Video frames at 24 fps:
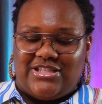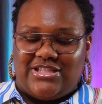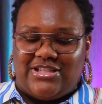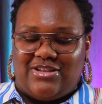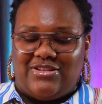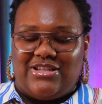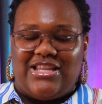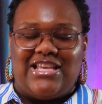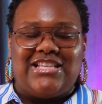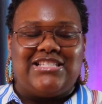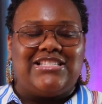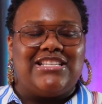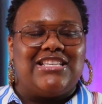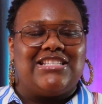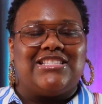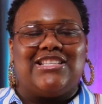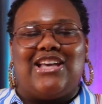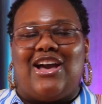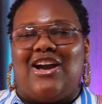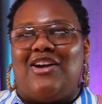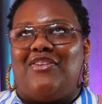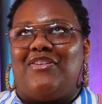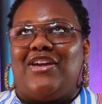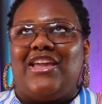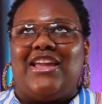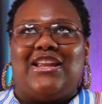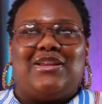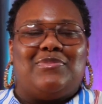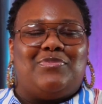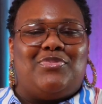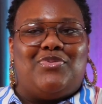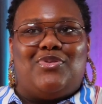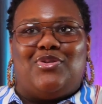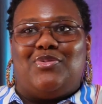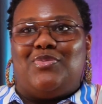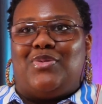So let's just go ahead
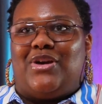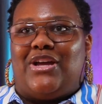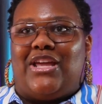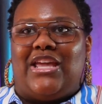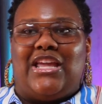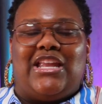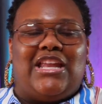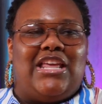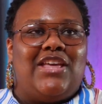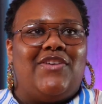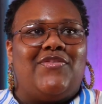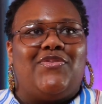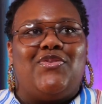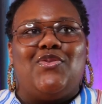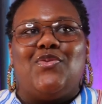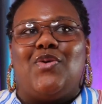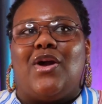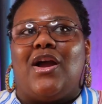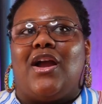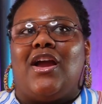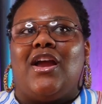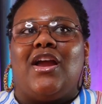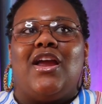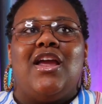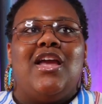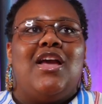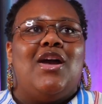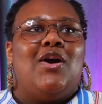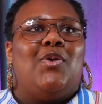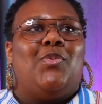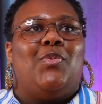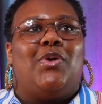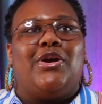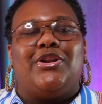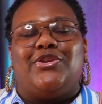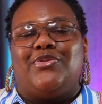and pull one. And if you are
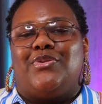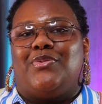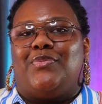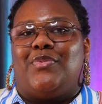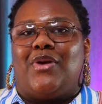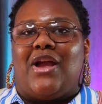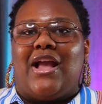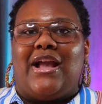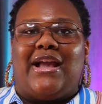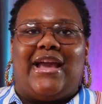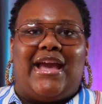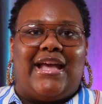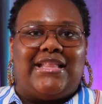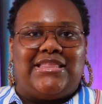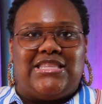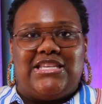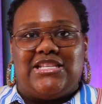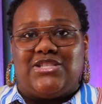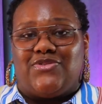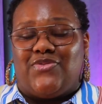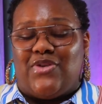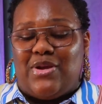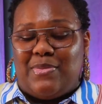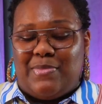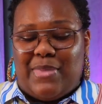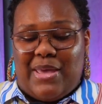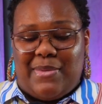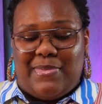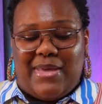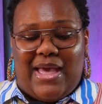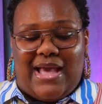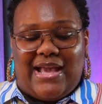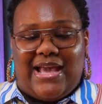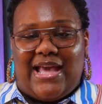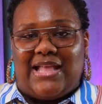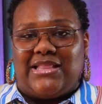wondering where I got these from,
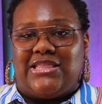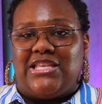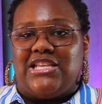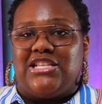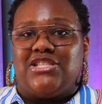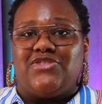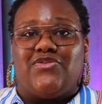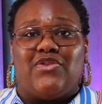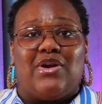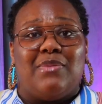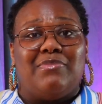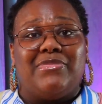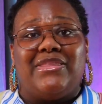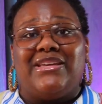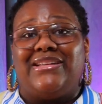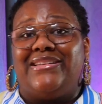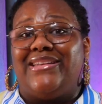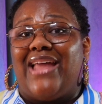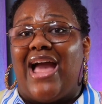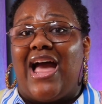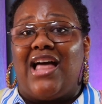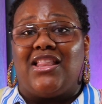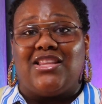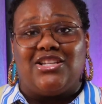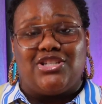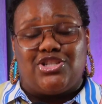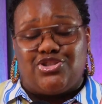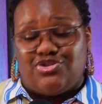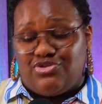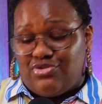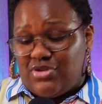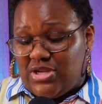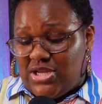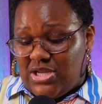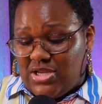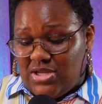baby, I got these from the Dollar
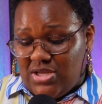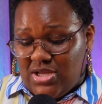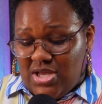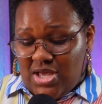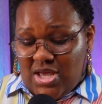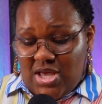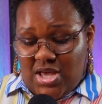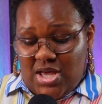Tree.